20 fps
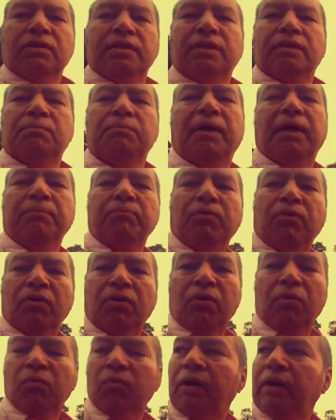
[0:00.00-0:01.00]
There's
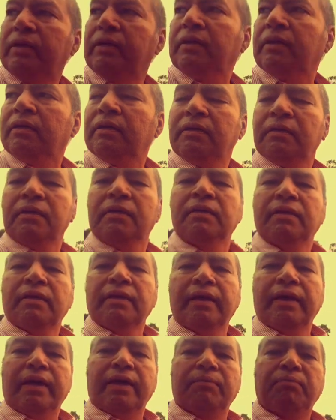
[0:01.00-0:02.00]
bipolar 1
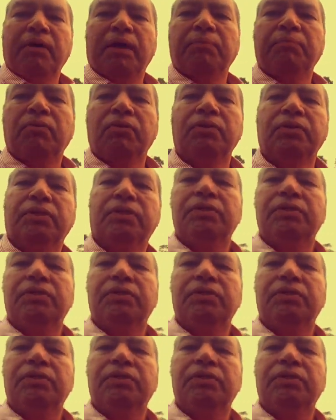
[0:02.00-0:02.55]
and bipolar